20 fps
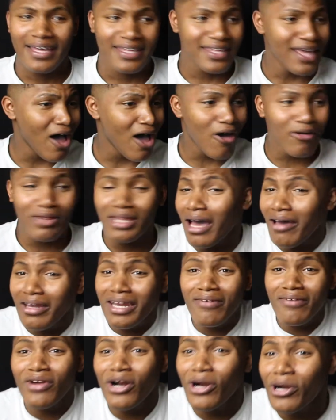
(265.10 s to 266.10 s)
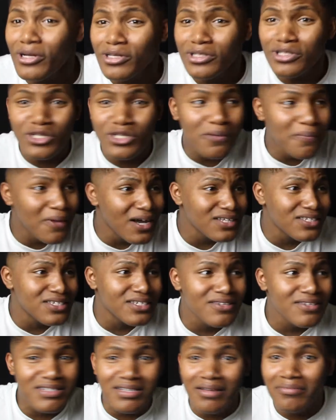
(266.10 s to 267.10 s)
Y'all never heard too
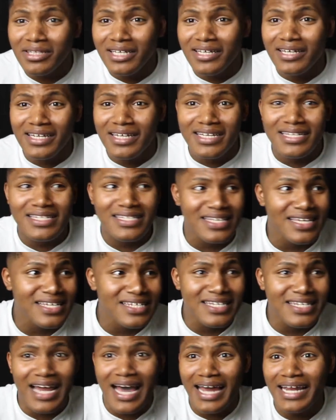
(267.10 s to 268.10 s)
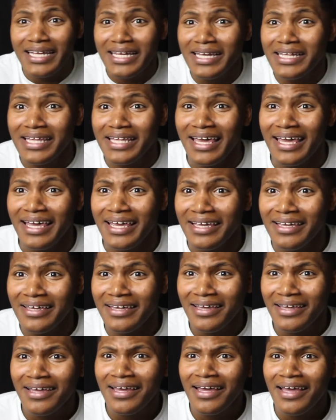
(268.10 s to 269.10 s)
much of something is not a good thing?
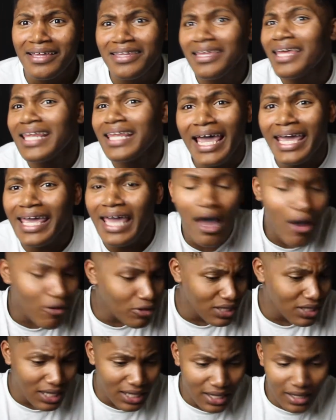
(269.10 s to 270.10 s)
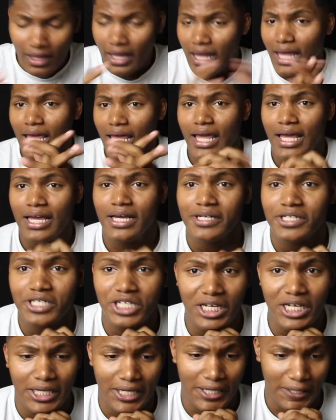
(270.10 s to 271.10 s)
Like, y'all,
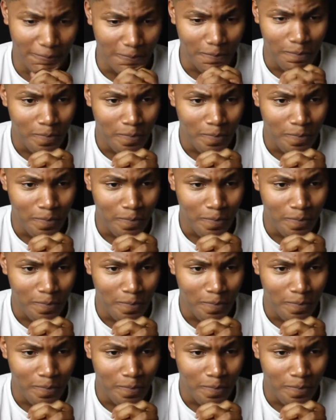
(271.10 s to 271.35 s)
gee.